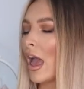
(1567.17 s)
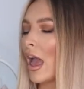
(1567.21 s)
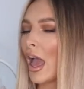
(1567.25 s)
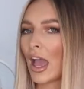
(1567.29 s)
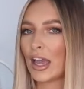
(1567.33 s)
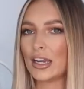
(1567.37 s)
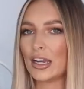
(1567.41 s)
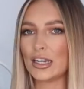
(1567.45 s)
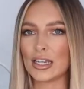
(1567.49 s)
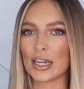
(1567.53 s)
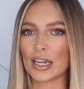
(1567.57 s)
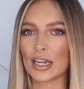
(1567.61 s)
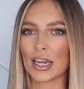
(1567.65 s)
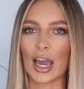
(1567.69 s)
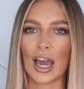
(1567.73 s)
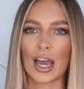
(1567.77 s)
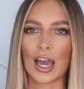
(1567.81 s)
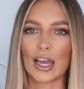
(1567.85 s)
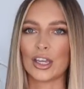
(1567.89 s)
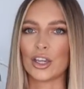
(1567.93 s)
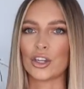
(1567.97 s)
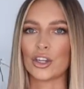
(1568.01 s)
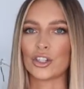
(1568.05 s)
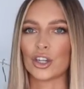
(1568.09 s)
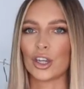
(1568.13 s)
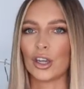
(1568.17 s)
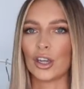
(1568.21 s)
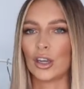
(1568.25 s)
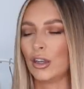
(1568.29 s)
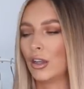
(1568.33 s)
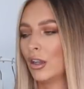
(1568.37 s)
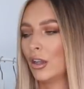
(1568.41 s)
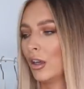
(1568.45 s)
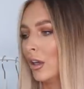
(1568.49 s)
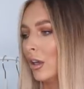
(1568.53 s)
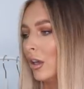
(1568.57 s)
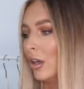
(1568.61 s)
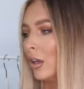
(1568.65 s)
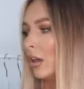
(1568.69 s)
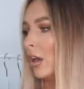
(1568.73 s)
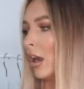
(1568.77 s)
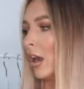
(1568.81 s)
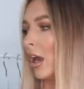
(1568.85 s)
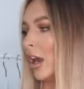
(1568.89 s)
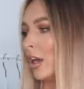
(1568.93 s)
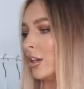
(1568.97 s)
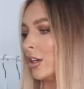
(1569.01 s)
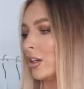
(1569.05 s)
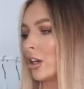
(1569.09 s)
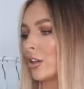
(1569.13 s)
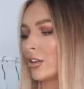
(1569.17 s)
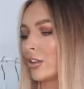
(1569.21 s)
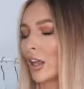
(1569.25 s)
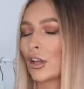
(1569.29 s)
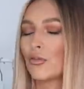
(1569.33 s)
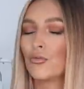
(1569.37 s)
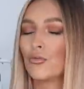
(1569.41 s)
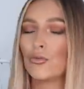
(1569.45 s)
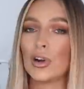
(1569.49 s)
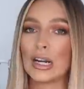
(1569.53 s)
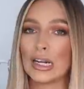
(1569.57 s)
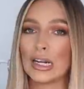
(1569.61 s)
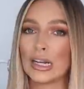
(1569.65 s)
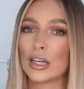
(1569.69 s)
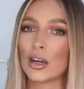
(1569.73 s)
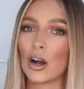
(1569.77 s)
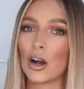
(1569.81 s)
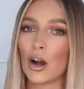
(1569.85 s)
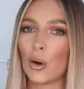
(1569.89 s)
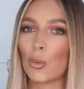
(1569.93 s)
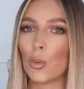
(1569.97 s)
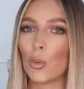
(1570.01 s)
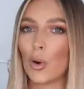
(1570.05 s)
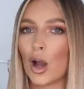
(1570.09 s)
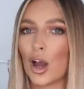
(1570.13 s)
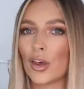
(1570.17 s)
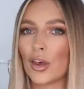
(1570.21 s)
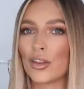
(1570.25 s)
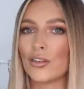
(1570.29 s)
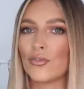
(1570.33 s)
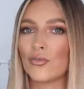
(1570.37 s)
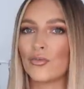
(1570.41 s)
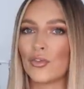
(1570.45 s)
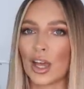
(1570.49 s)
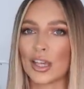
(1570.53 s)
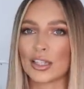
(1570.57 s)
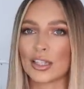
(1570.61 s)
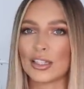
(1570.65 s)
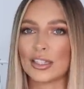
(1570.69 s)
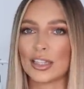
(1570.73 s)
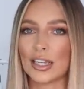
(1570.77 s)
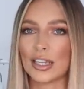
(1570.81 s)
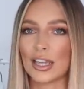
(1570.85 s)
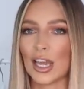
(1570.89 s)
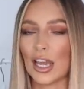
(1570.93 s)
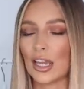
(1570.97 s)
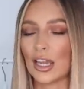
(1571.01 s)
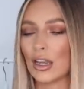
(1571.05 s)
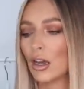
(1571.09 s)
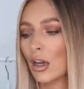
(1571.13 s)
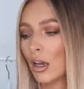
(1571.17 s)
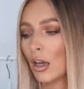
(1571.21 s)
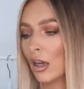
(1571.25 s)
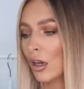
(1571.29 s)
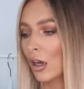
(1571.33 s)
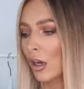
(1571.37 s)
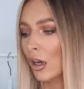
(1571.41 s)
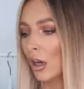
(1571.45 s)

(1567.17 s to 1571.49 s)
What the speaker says: any occasion, and they really are worth investing in.